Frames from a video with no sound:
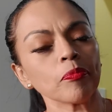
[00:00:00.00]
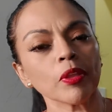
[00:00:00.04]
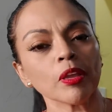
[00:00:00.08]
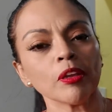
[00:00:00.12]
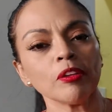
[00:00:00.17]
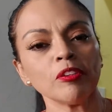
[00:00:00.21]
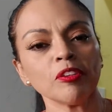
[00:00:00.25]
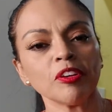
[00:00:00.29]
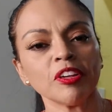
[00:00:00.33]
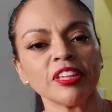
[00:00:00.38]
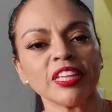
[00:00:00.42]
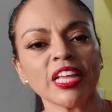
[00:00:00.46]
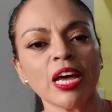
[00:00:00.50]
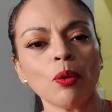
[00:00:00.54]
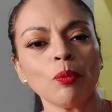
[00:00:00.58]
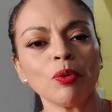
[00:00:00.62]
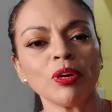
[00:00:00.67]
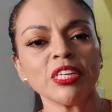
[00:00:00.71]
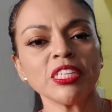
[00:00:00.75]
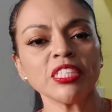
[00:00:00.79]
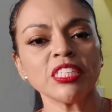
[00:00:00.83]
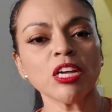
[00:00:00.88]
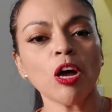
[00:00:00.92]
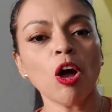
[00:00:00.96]
Look at that one.
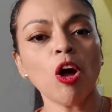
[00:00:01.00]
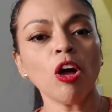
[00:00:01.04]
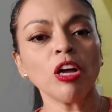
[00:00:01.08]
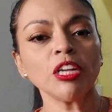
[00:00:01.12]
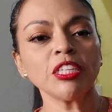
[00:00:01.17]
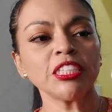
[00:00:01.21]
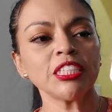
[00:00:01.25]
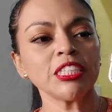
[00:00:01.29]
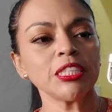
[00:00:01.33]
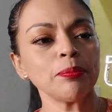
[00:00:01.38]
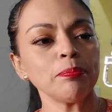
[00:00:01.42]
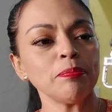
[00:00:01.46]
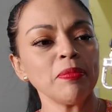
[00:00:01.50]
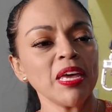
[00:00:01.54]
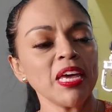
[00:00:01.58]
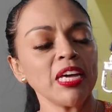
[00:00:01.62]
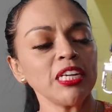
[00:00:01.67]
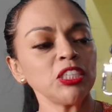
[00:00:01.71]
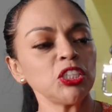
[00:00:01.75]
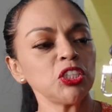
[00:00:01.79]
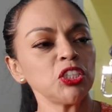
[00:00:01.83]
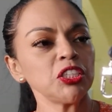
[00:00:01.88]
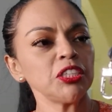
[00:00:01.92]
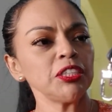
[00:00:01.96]
It's a Haunted
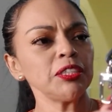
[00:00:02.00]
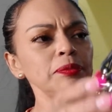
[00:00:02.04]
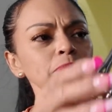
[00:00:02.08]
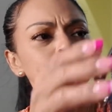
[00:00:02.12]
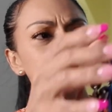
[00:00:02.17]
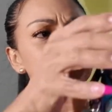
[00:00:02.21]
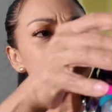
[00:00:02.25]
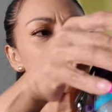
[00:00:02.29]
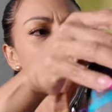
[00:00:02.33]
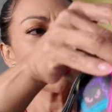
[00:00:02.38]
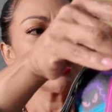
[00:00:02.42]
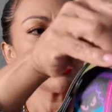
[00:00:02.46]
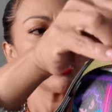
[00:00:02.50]
Mansion.